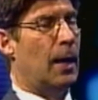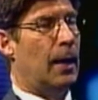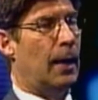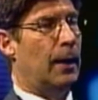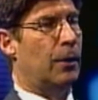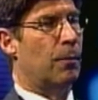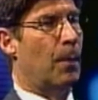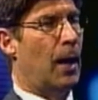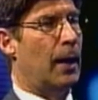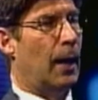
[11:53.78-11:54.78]
And it's
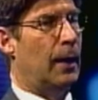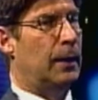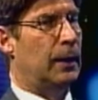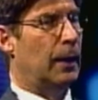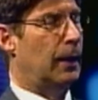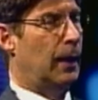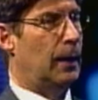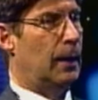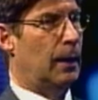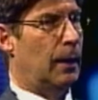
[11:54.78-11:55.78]
my idea that,
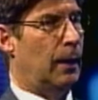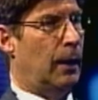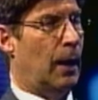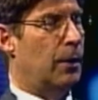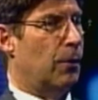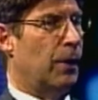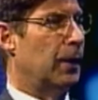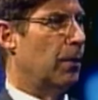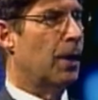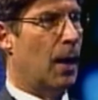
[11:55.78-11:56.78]
and I just
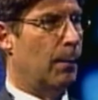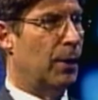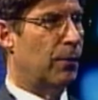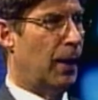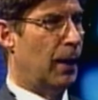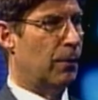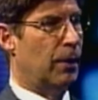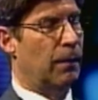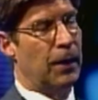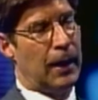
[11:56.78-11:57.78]
think it's common sense,
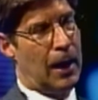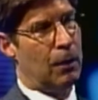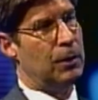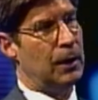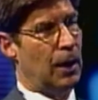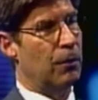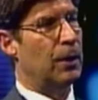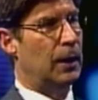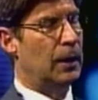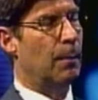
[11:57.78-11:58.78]
that if the county
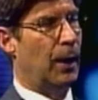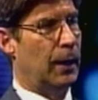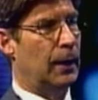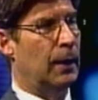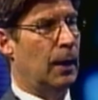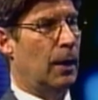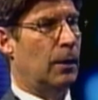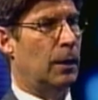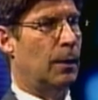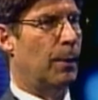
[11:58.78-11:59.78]
doesn't need the money,
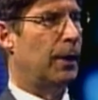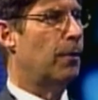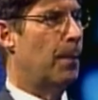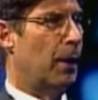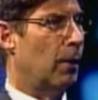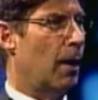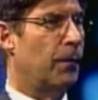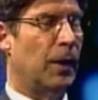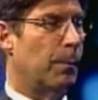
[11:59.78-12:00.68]
that the money's better off in